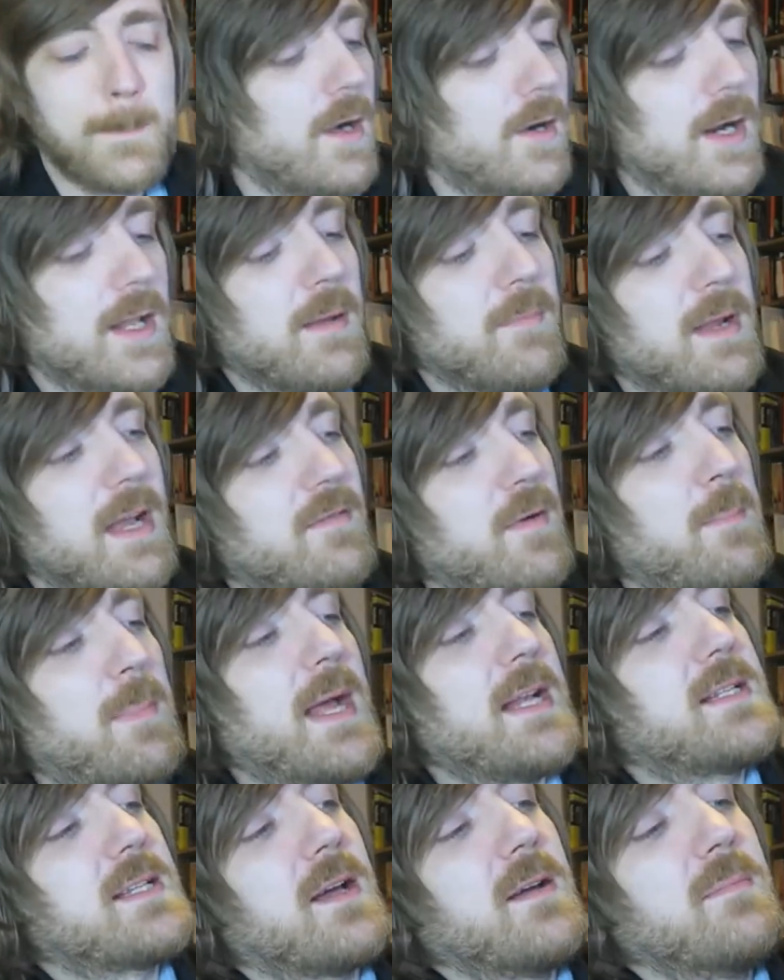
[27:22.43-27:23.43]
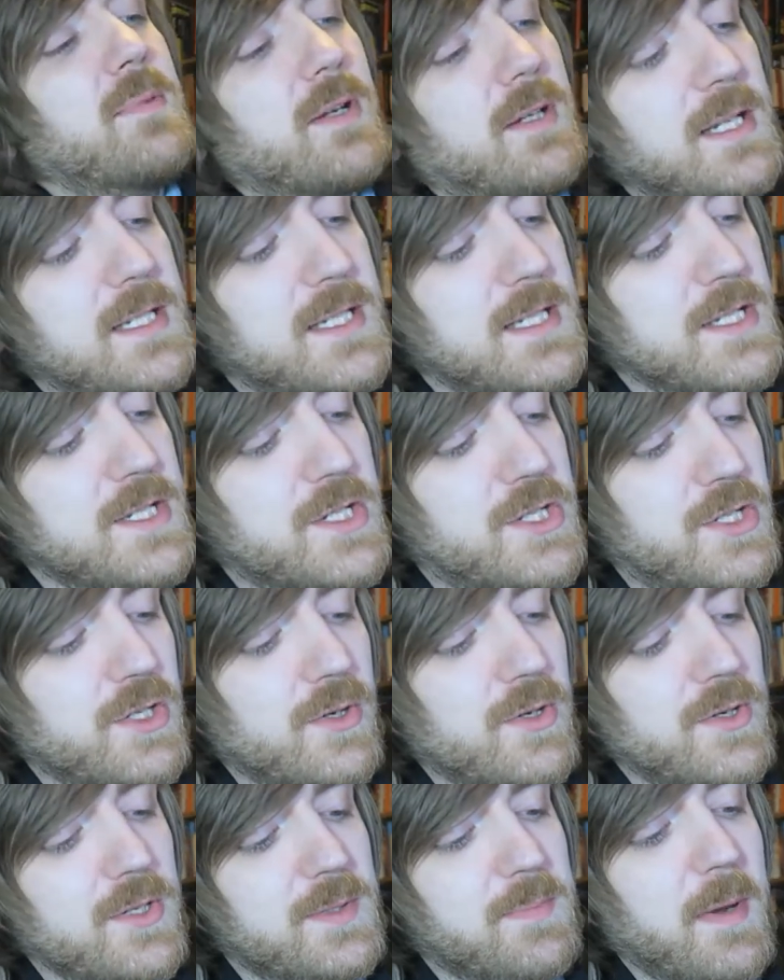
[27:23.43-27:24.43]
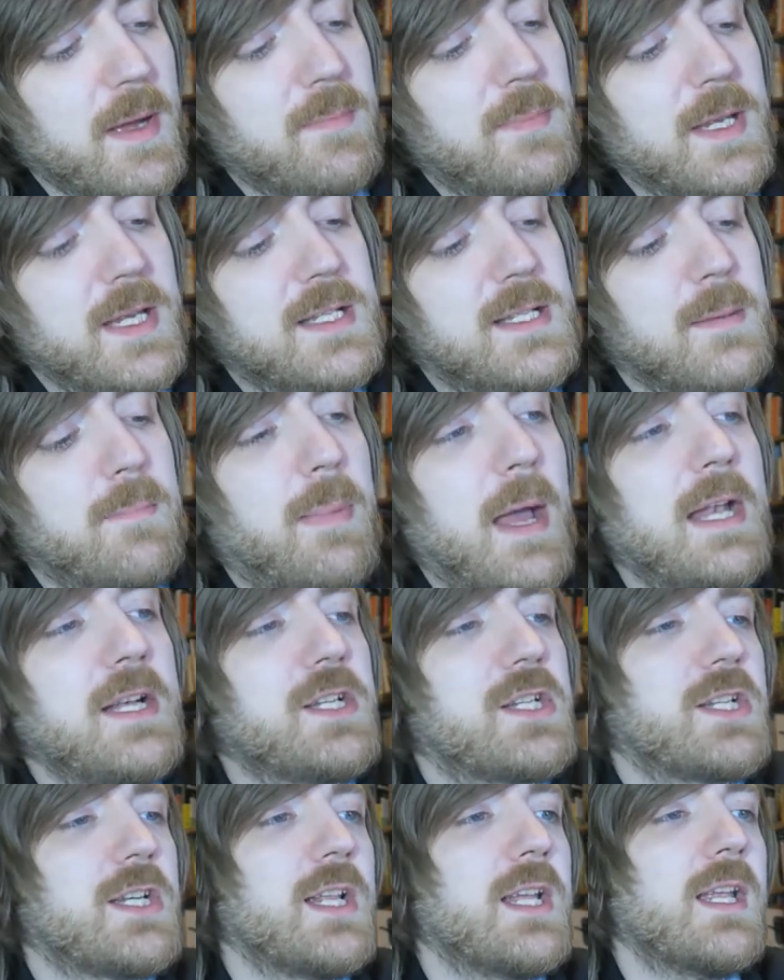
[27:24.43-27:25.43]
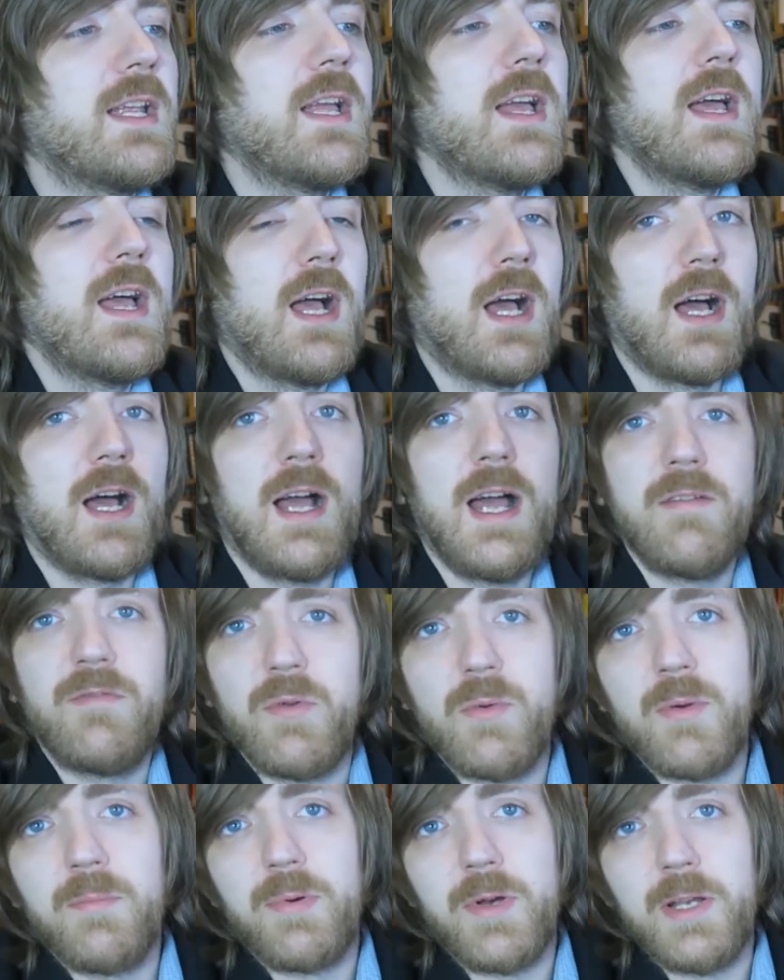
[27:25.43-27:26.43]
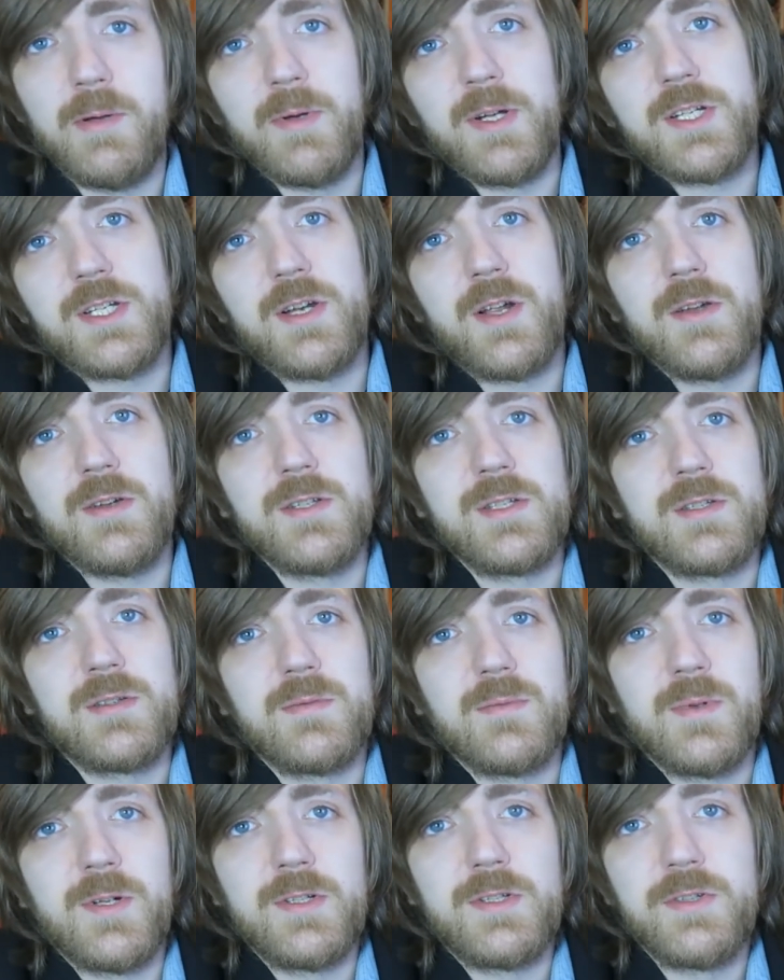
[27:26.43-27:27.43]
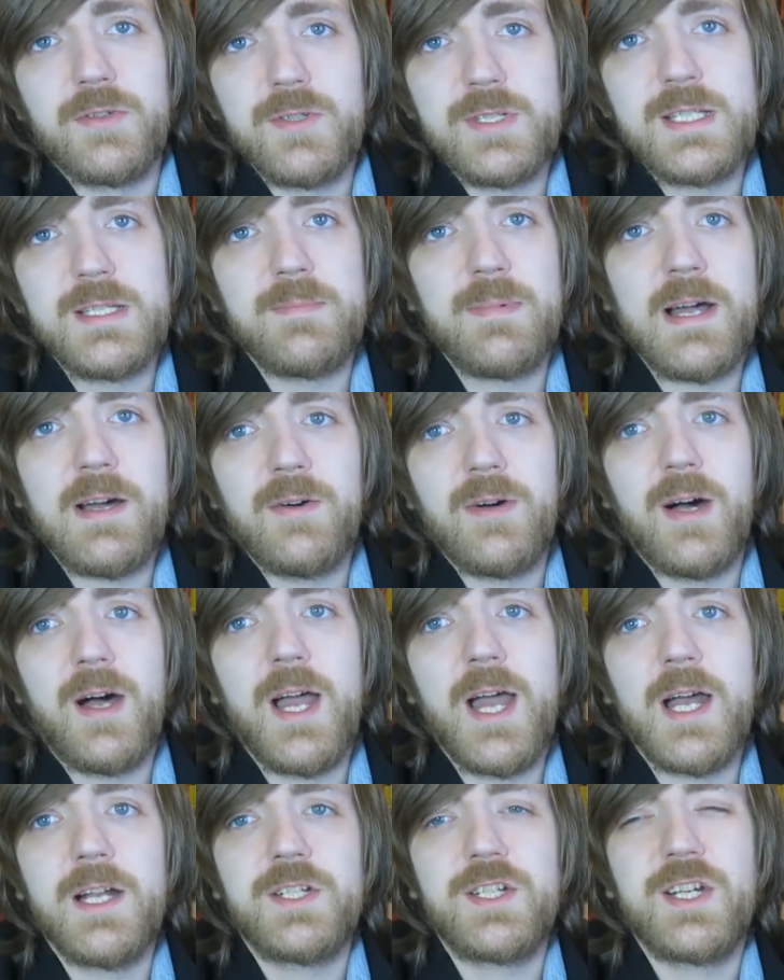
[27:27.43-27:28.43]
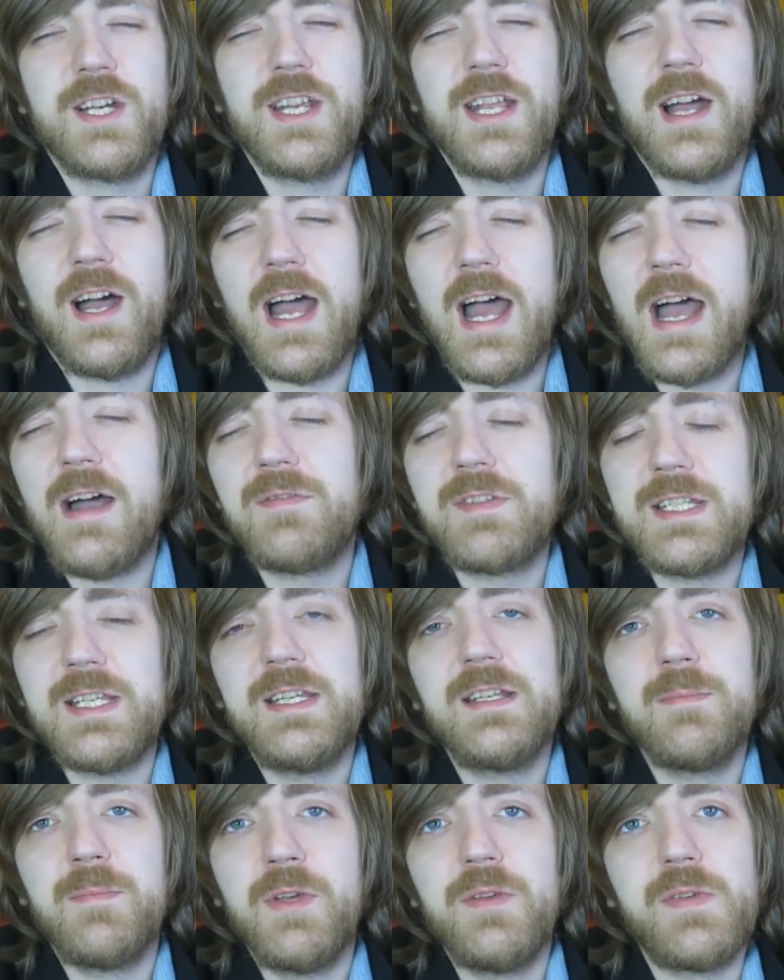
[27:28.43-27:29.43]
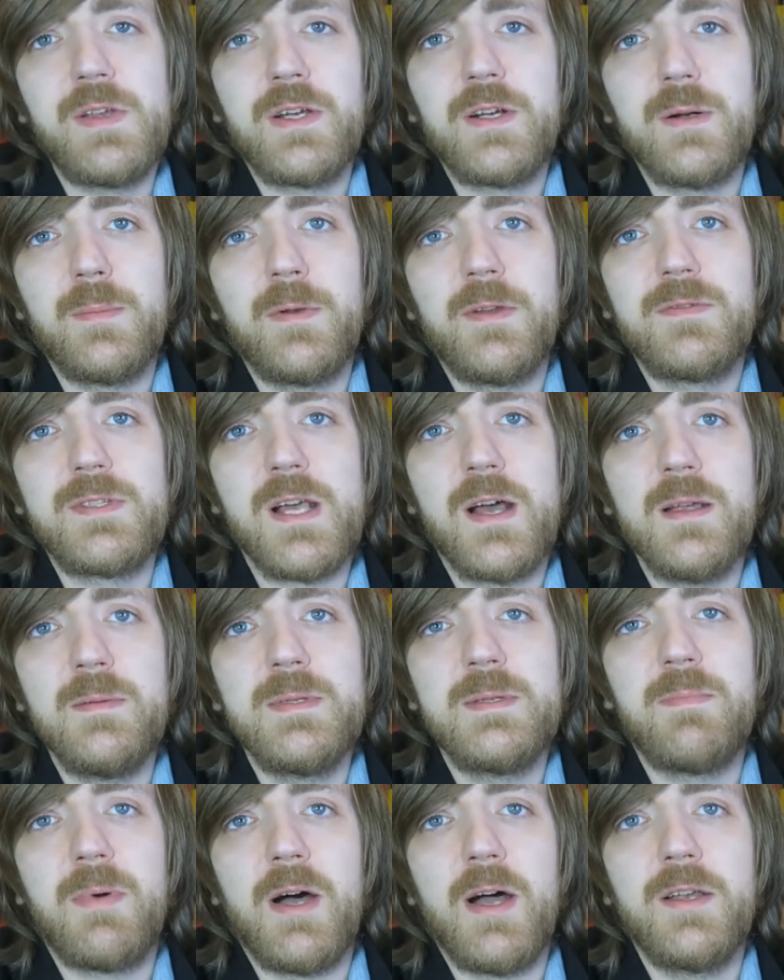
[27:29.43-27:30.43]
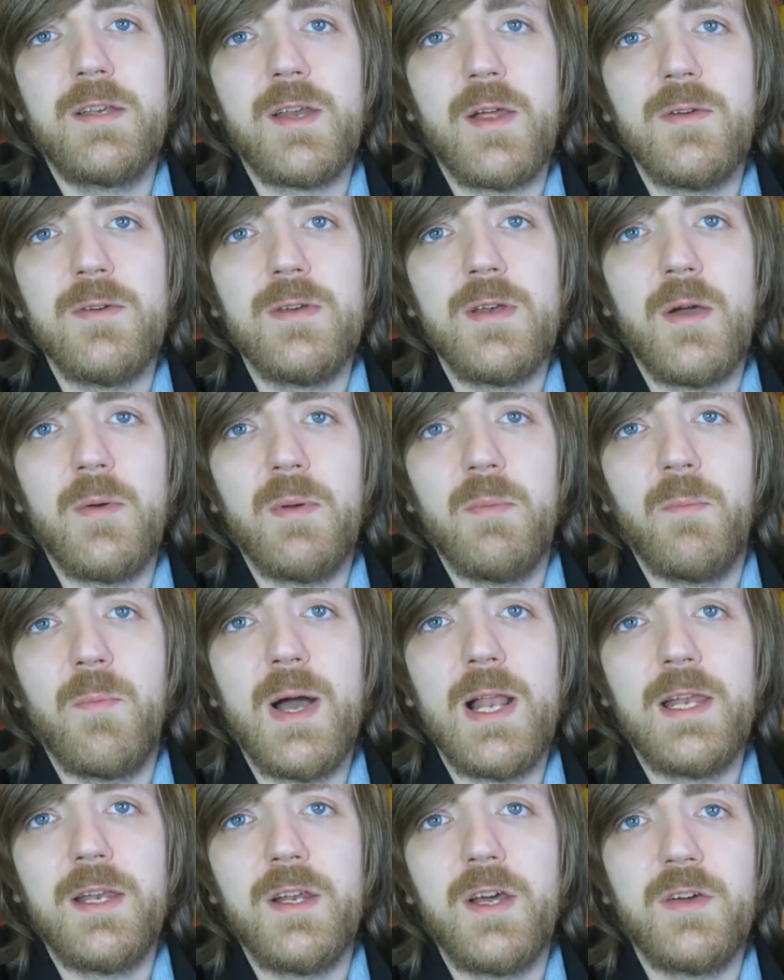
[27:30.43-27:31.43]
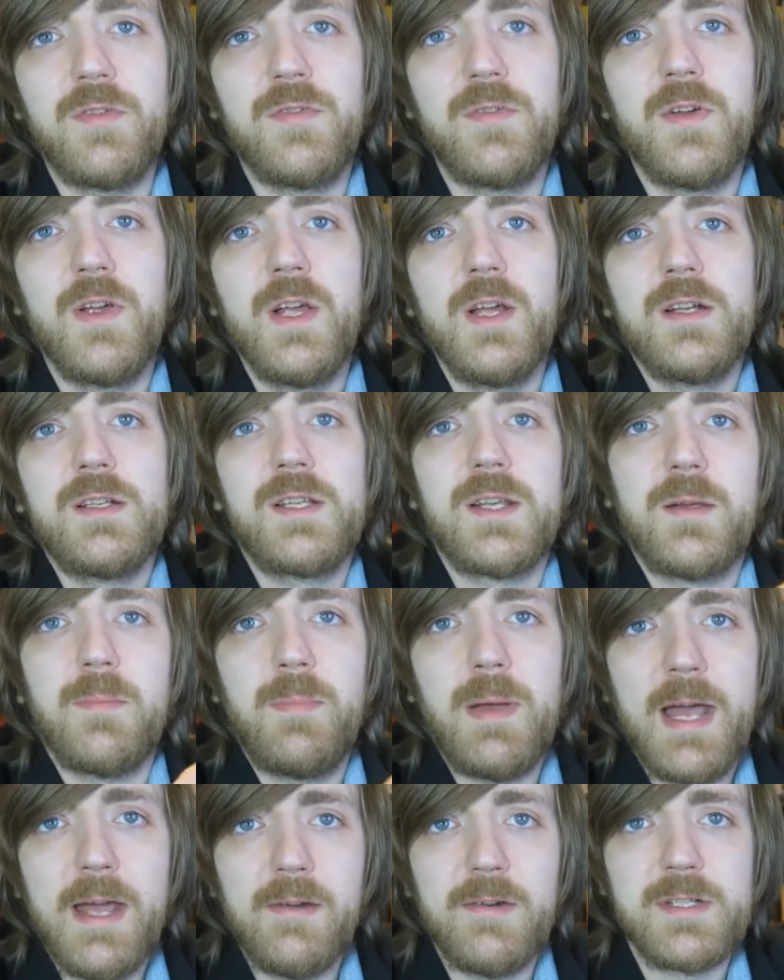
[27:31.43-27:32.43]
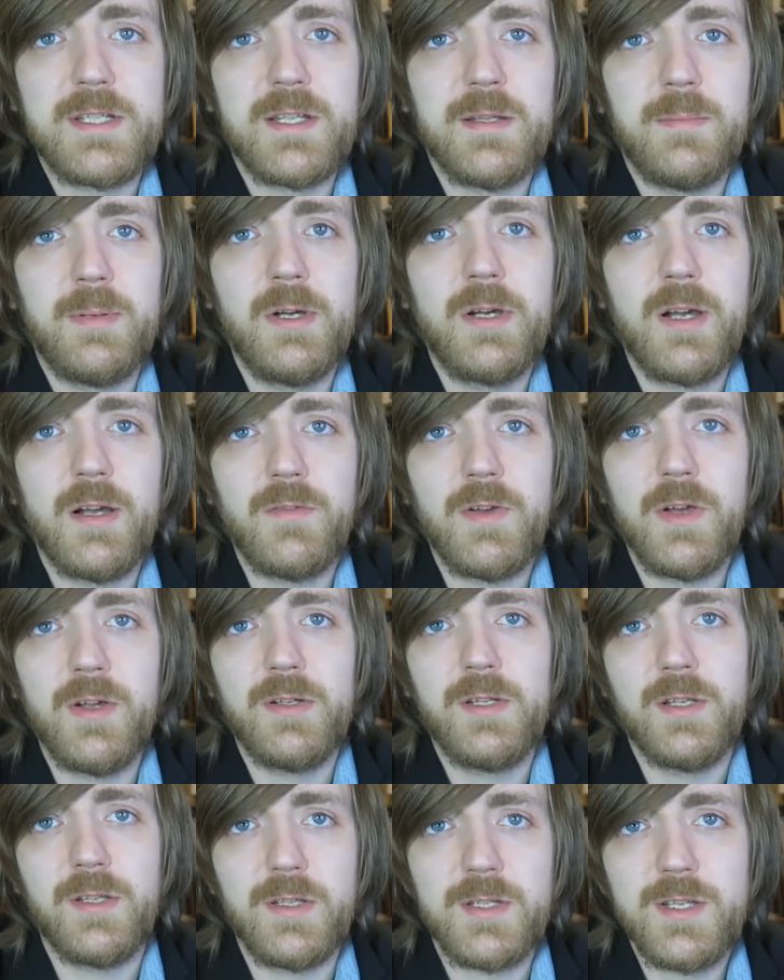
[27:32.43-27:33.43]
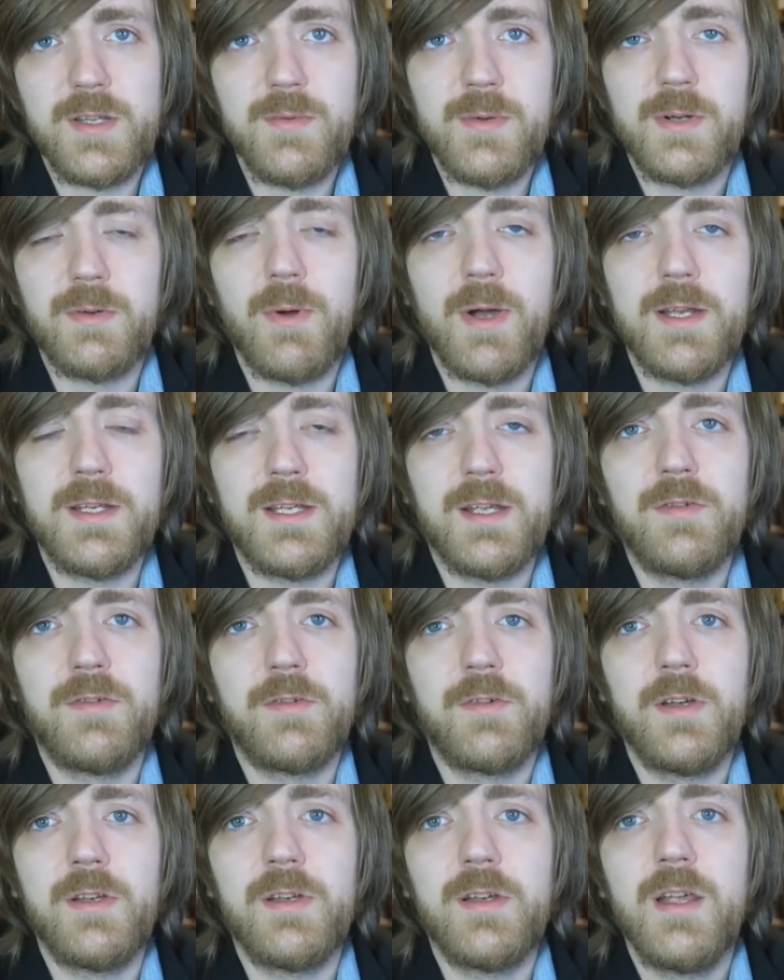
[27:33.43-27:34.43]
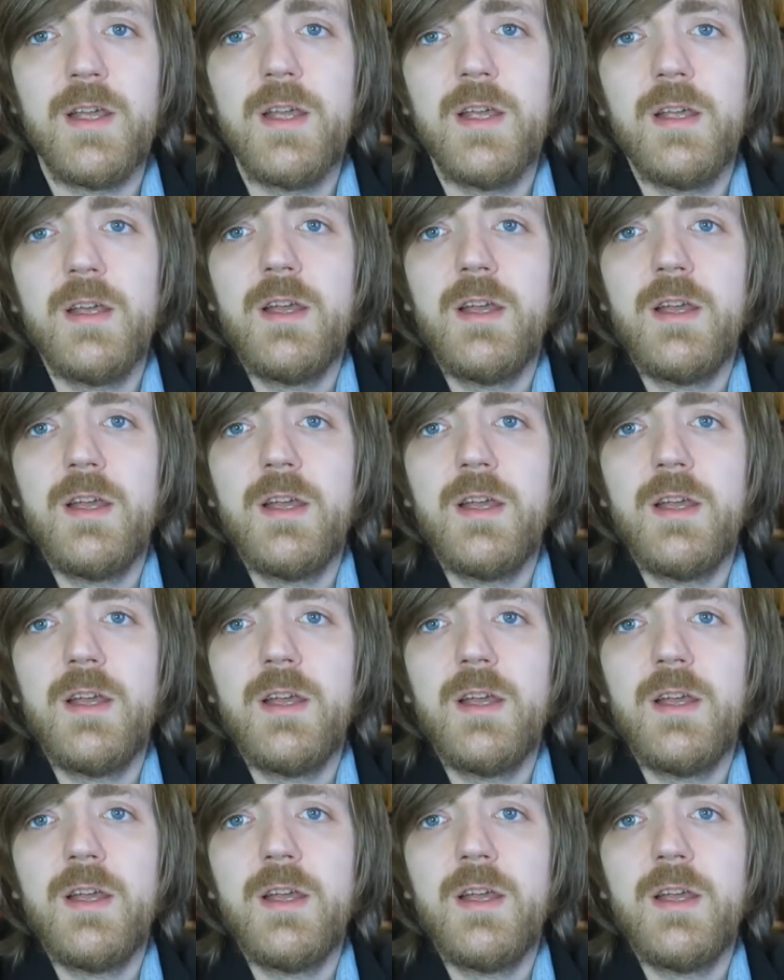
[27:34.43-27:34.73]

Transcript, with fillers: All right, then we have a bedtime book. This is Jaws by Peter Benchley. Uh, everyone pretty much knows what Jaws is about. I actually I have seen the movie a couple of times, but I don't know it well enough to compare it to the book. I've heard that the two are quite different.